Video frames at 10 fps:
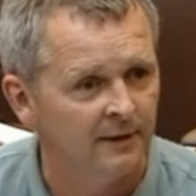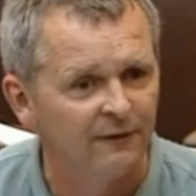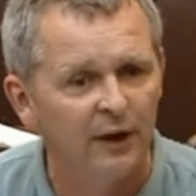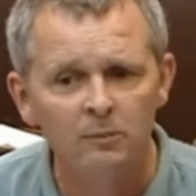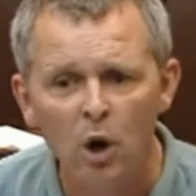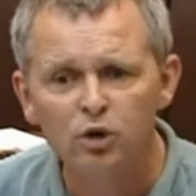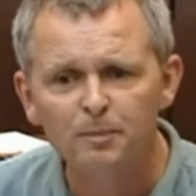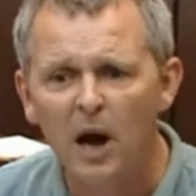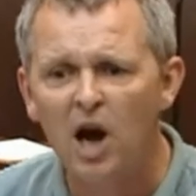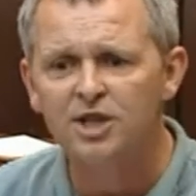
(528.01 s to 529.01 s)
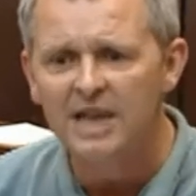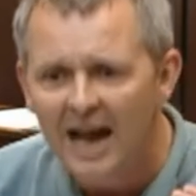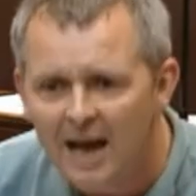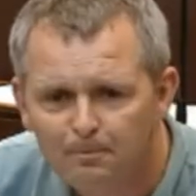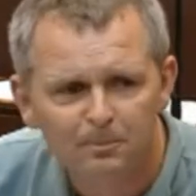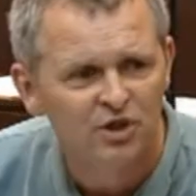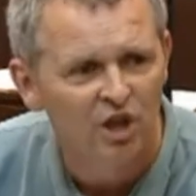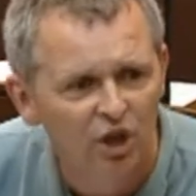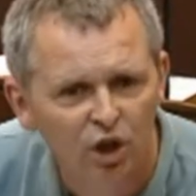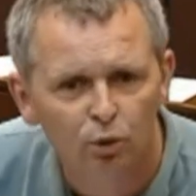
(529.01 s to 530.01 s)
For the most part,
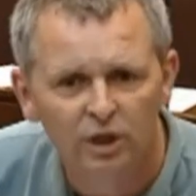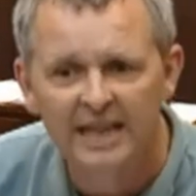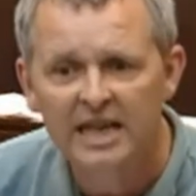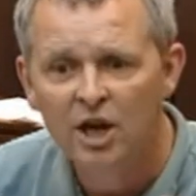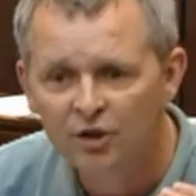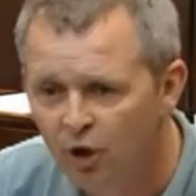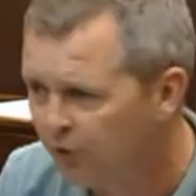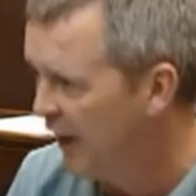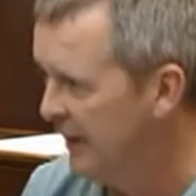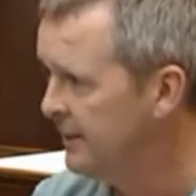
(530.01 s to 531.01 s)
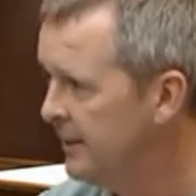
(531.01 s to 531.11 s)
absolutely nothing.